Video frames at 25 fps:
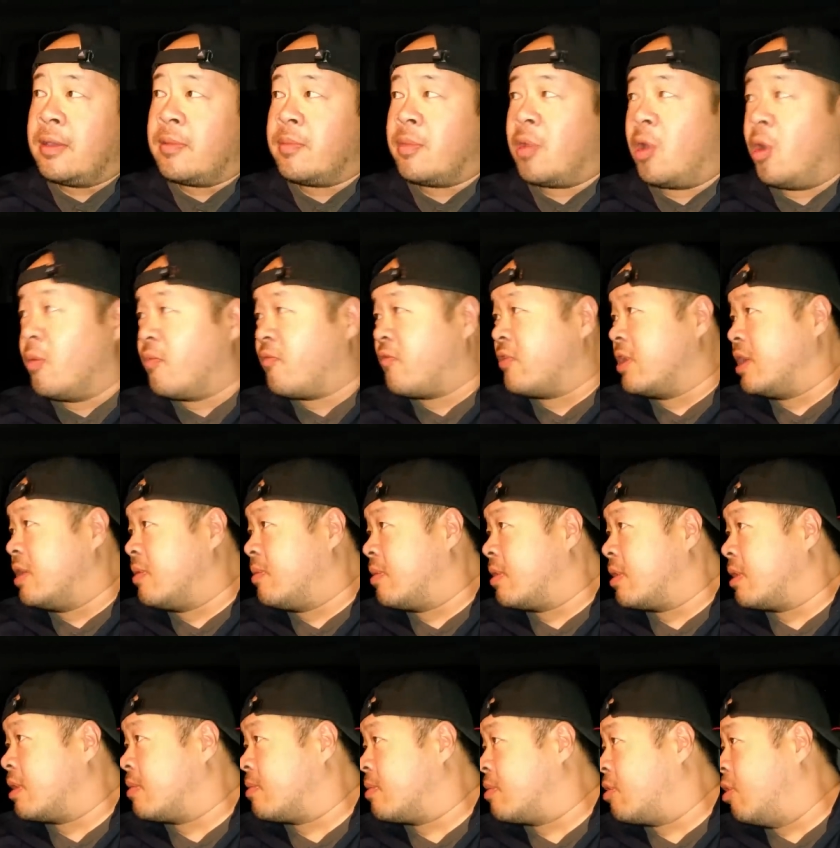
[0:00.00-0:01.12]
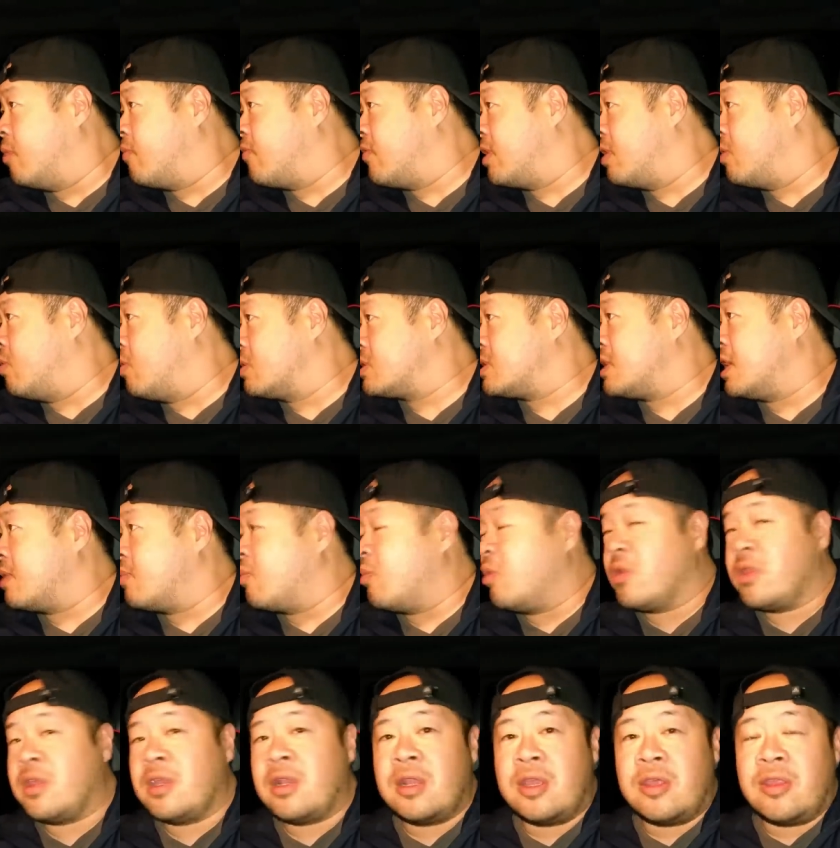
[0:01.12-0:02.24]
hopefully, hopefully it won't take more
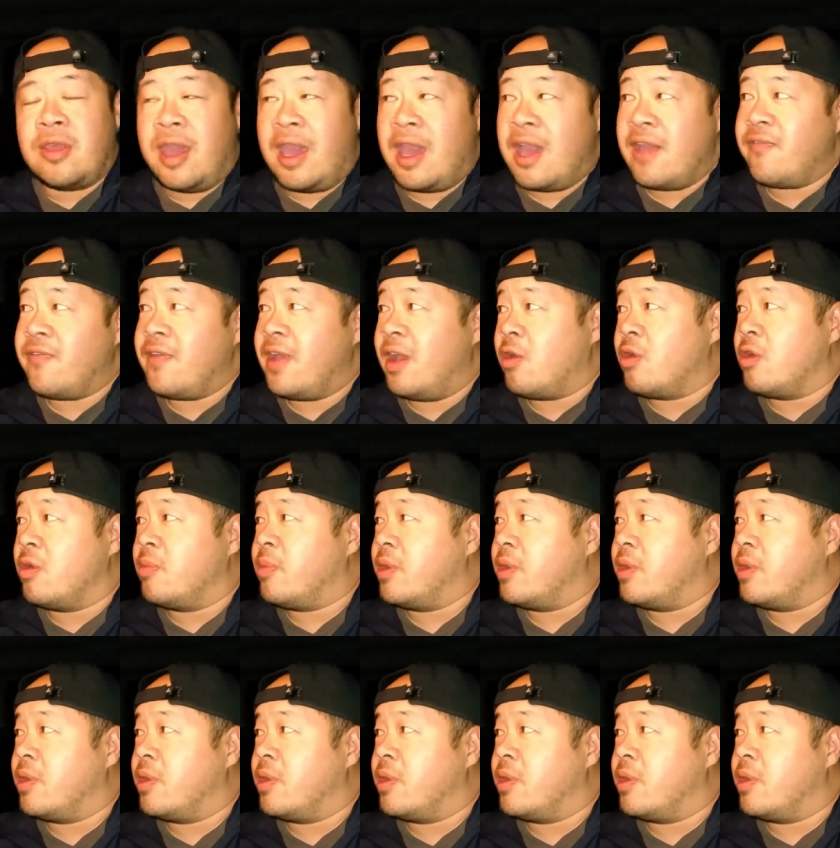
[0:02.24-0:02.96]
than another half hour.